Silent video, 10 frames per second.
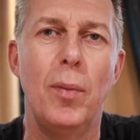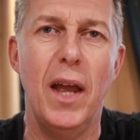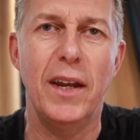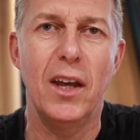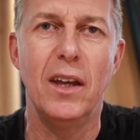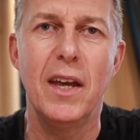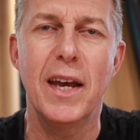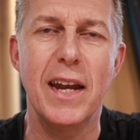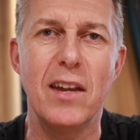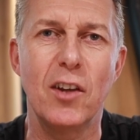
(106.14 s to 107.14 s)
Planner,
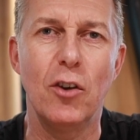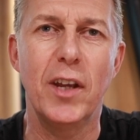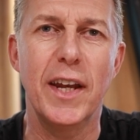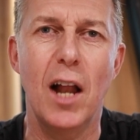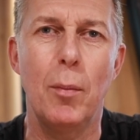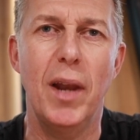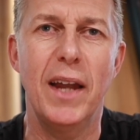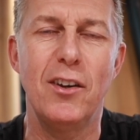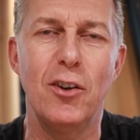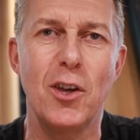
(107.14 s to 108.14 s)
and it's on
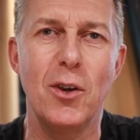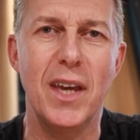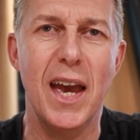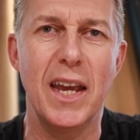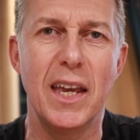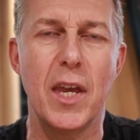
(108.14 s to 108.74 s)
canalplan.uk.